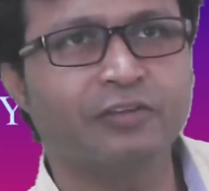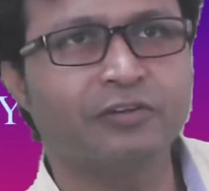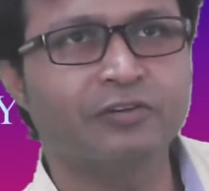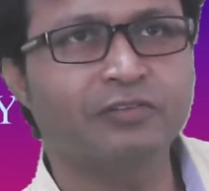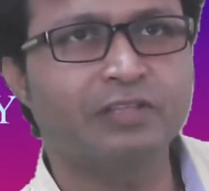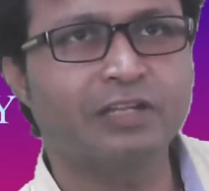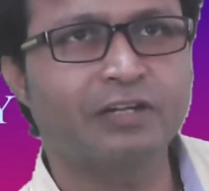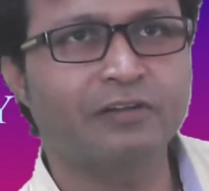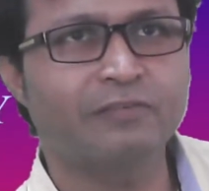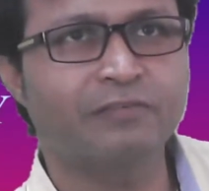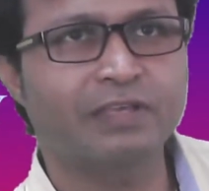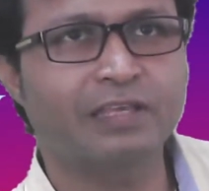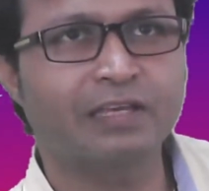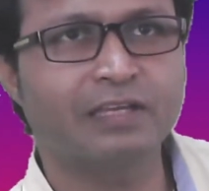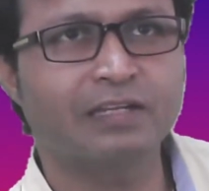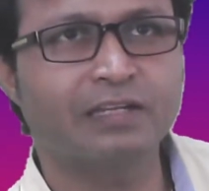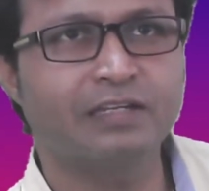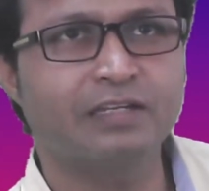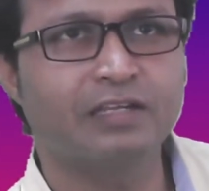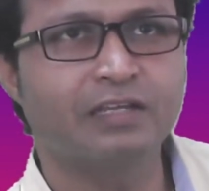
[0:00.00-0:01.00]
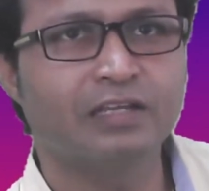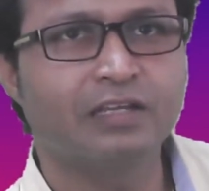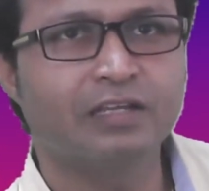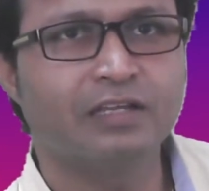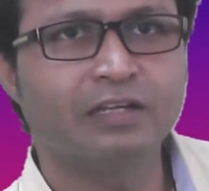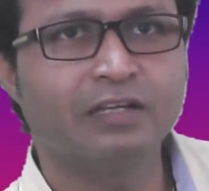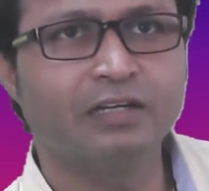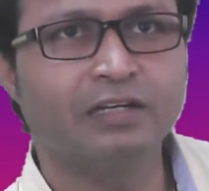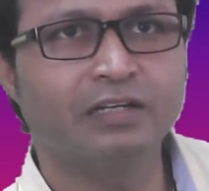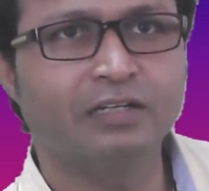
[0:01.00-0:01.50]
that we can
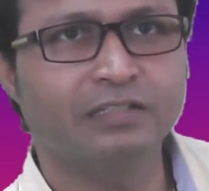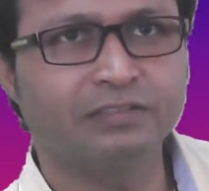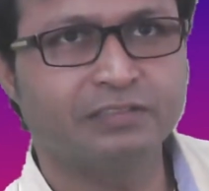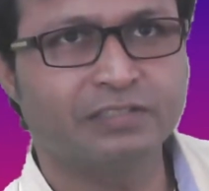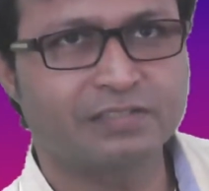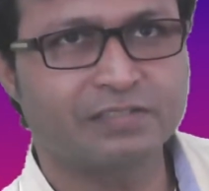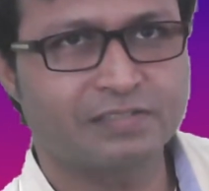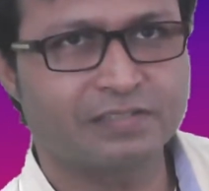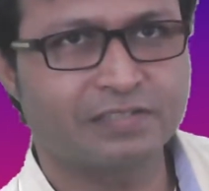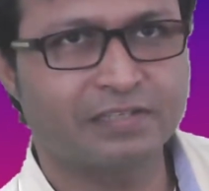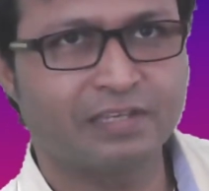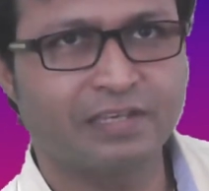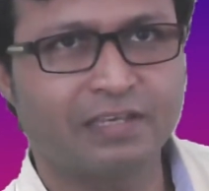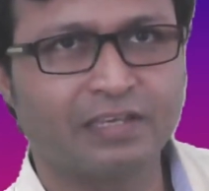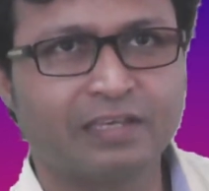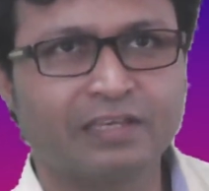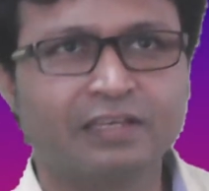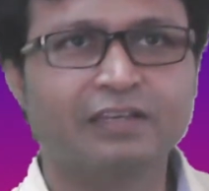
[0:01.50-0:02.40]
just see.